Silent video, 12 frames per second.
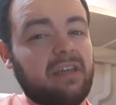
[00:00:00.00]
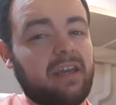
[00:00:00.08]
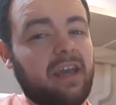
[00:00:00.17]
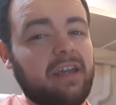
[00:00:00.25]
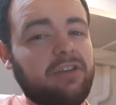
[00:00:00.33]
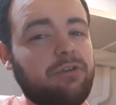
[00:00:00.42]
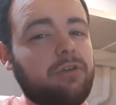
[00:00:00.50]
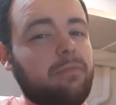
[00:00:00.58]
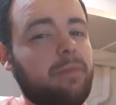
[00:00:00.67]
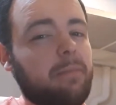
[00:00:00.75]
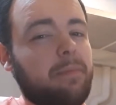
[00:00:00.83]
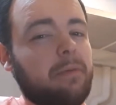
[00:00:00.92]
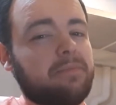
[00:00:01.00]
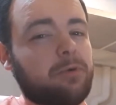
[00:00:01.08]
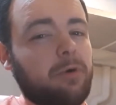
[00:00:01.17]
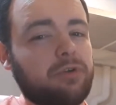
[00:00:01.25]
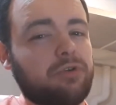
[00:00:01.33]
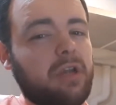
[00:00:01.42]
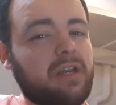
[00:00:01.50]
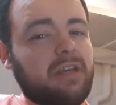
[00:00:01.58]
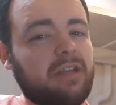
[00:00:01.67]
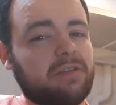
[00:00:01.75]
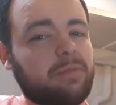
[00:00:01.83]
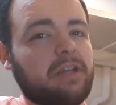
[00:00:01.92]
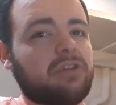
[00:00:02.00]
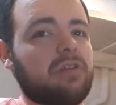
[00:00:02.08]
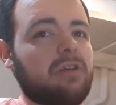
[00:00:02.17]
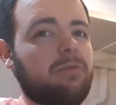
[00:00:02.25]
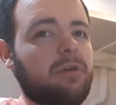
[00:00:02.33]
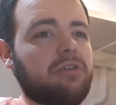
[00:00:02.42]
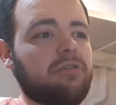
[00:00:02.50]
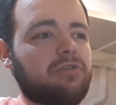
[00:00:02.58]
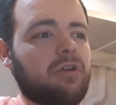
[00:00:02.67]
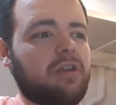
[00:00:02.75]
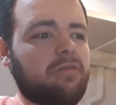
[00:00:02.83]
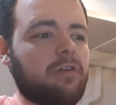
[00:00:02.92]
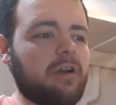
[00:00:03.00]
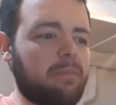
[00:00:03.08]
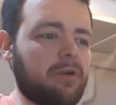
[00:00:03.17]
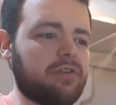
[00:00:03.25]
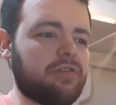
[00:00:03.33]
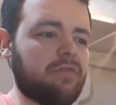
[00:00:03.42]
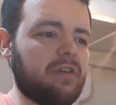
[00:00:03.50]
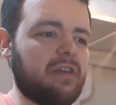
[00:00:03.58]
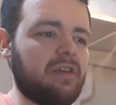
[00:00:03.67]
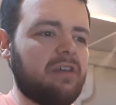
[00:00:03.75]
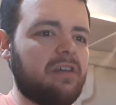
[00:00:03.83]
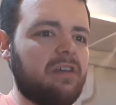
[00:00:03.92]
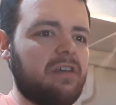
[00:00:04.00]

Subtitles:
again, you can bump up squat training, especially when you're training for hypertrophy.